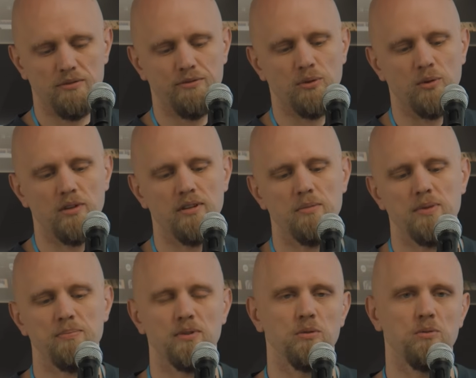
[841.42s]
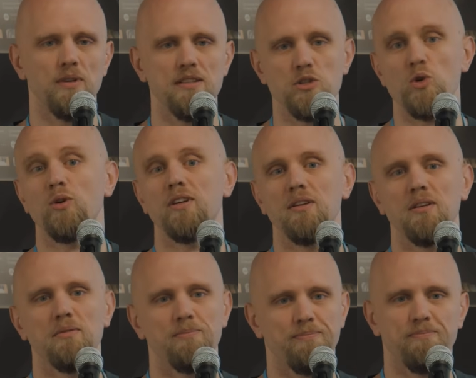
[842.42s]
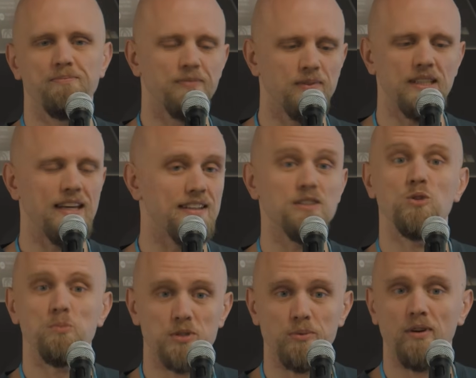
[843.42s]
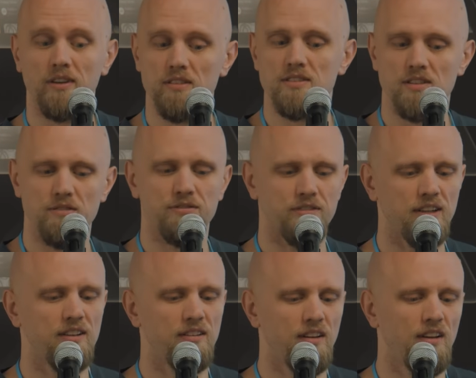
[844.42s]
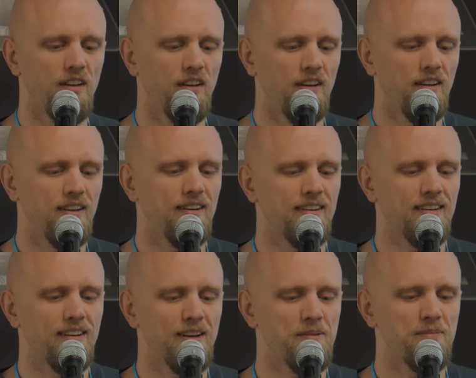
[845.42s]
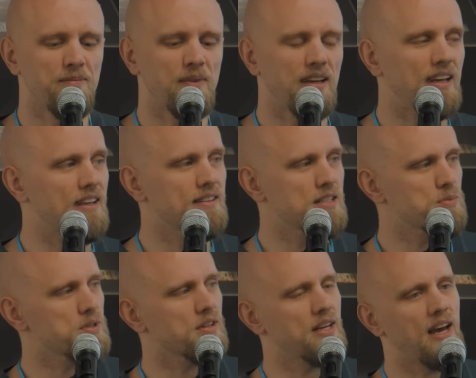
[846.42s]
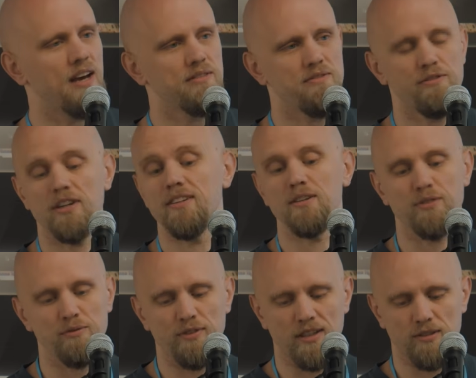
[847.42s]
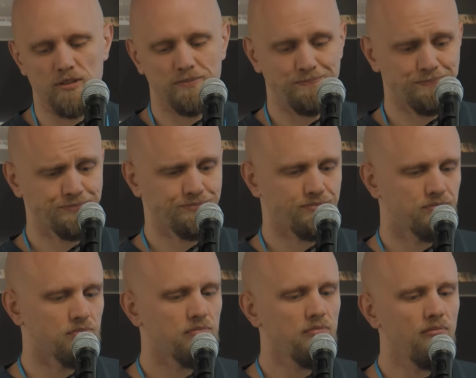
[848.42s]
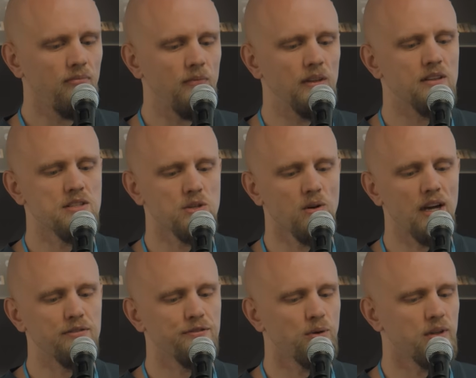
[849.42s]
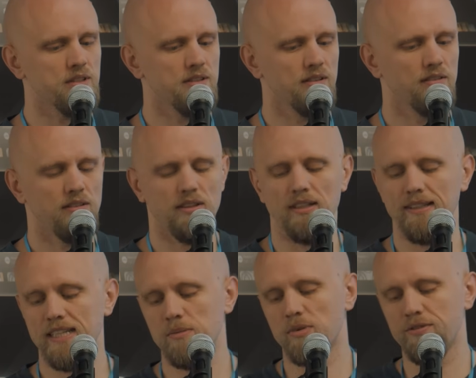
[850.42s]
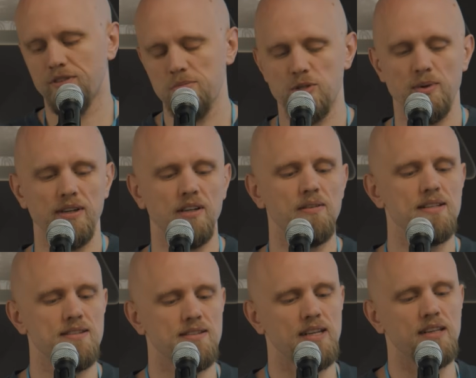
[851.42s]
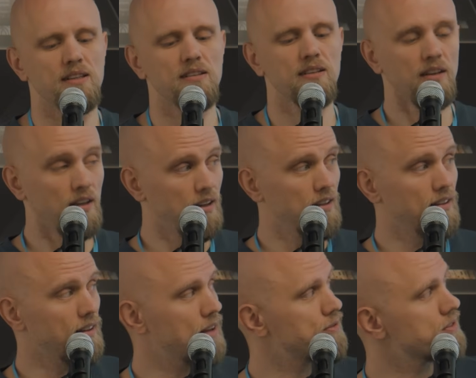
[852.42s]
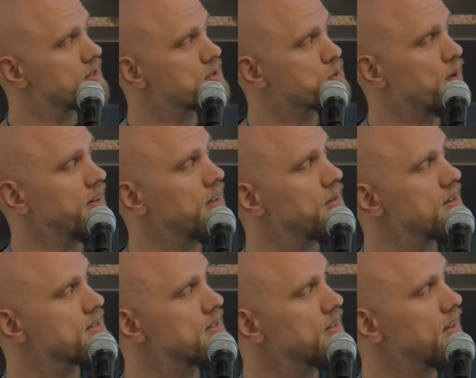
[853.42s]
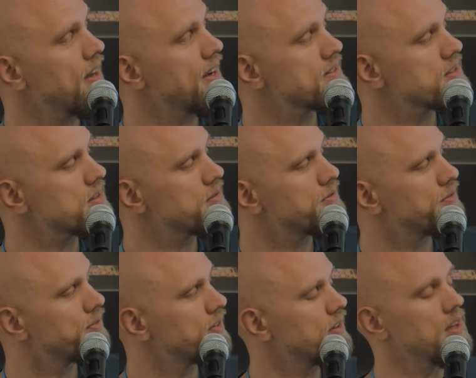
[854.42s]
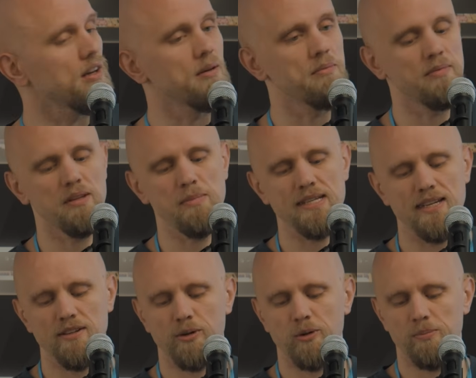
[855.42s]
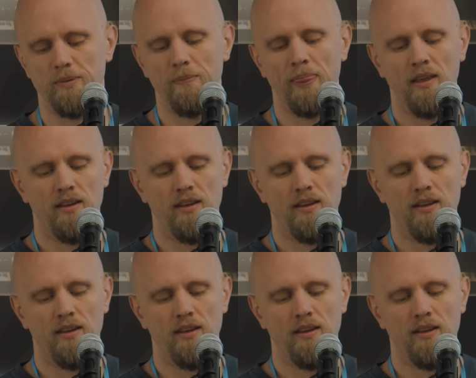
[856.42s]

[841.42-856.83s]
for the people who enjoy getting Doom to run on stuff, right? And this was going to have a very different flavor. So I forked Ladybird from Serenity OS and left Serenity OS in the hands of the maintainer group.